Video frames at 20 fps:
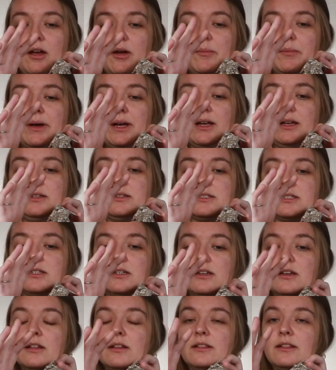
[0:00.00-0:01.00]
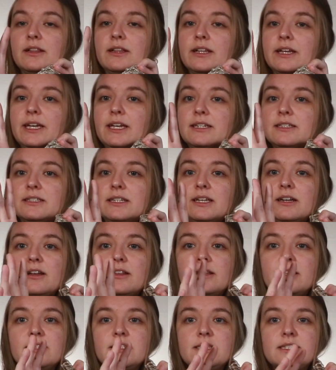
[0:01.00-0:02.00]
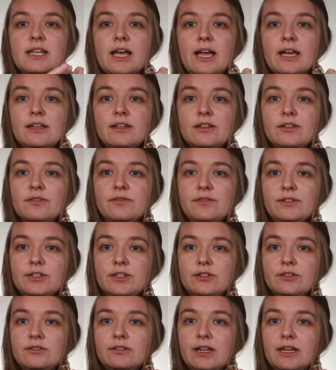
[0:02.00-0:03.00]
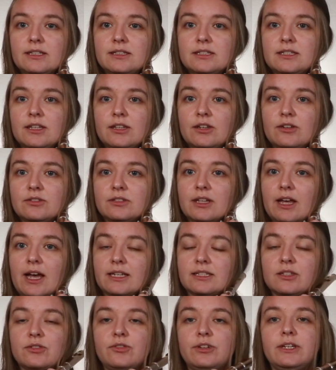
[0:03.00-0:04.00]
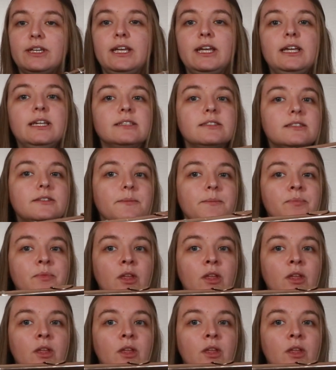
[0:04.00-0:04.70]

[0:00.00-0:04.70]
but landing on the side of the flute next to those last 3 keys.